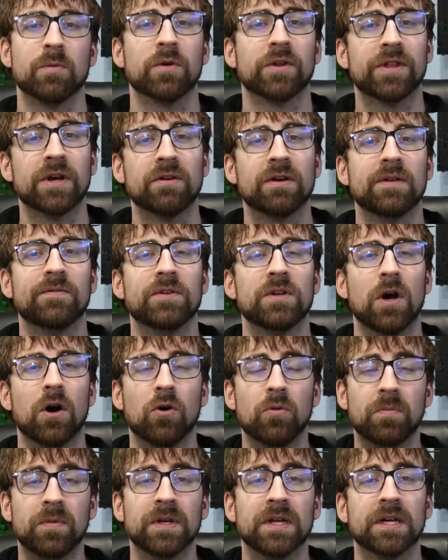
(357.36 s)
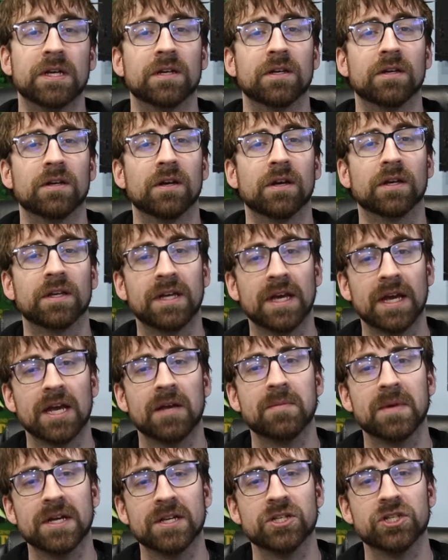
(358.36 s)
without even opening a
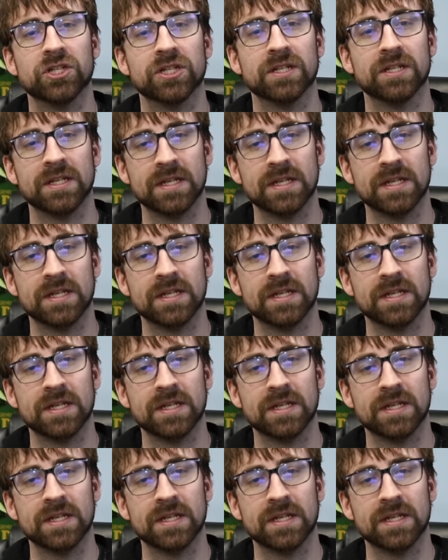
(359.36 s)
game engine